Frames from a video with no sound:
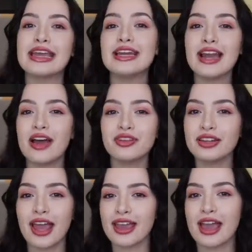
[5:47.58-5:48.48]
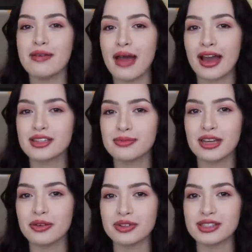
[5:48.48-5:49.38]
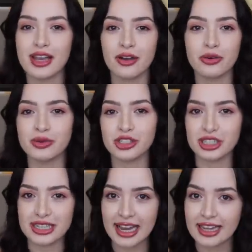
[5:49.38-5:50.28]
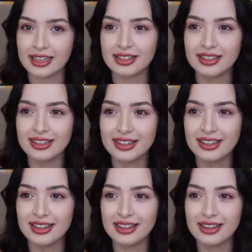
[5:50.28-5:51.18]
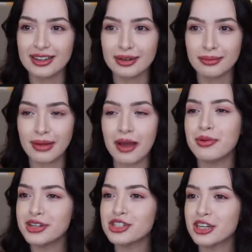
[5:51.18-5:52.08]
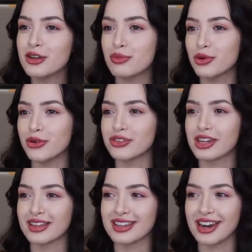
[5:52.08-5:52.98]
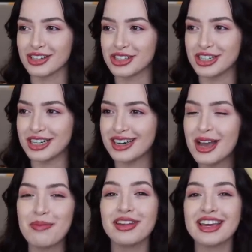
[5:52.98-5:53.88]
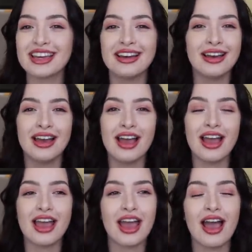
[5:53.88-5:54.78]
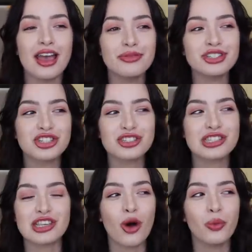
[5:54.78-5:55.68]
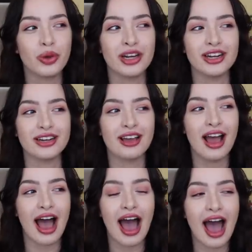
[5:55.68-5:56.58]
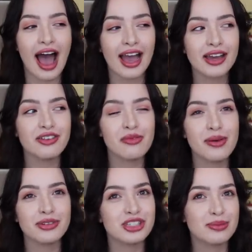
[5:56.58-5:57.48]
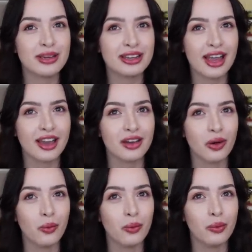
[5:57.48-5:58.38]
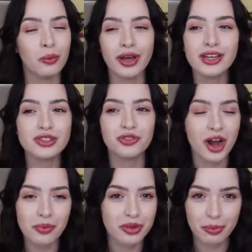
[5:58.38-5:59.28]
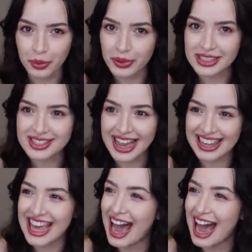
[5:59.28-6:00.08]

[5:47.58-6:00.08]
He never like came back to me and was like, oh, we should date. I'm pretty sure he moved like the next year. But like, it was just so weird. I remember just being like, what is wrong with boys at